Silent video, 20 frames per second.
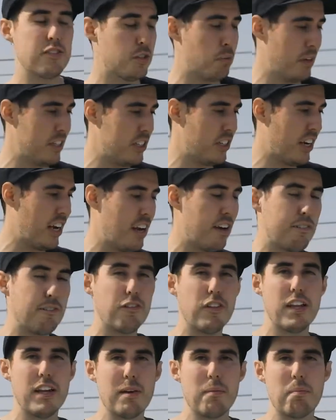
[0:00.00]
switch kick
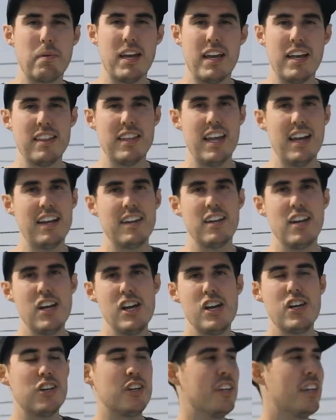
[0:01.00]
flip, and then
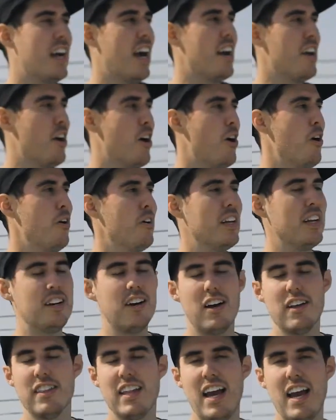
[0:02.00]
you can kind of hone in
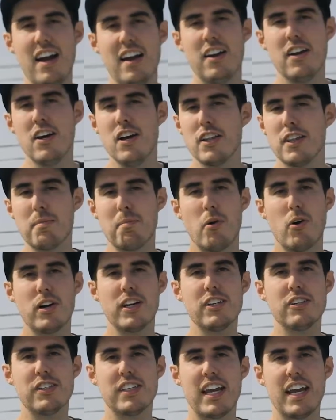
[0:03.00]
on that. The more
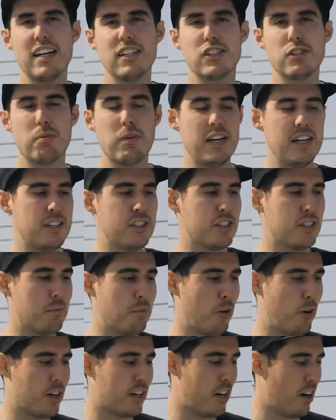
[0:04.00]
you skate switch, the
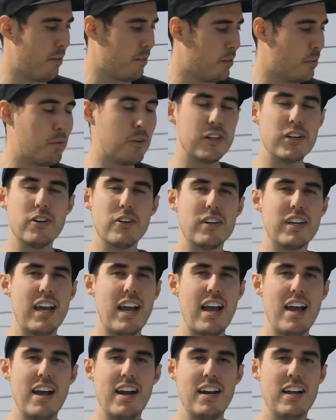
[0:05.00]
more comfortable you'll
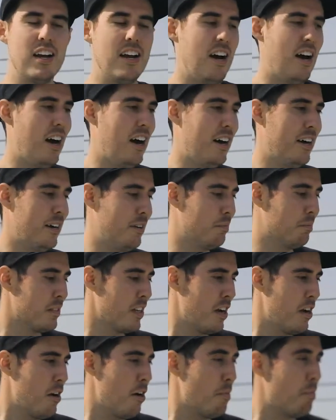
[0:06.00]
get.
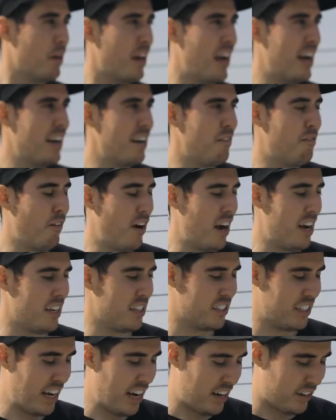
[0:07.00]
But I'd
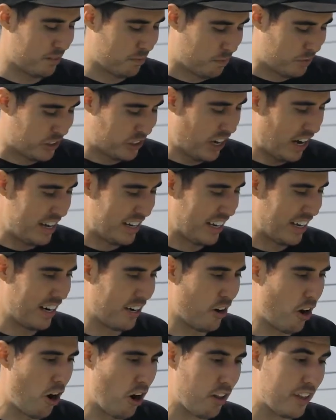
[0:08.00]
advise, yeah, trying to get
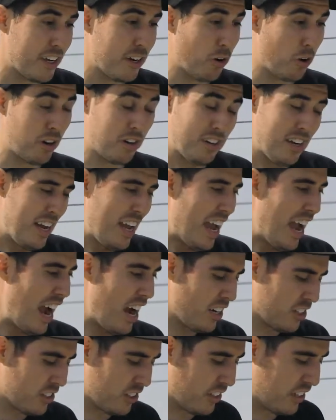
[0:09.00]
an ollie, or
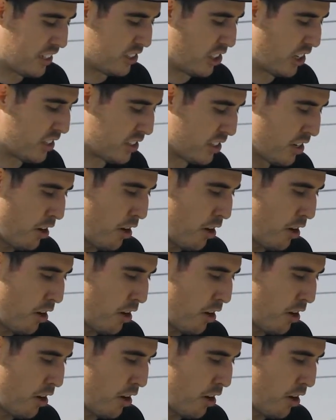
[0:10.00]
actually just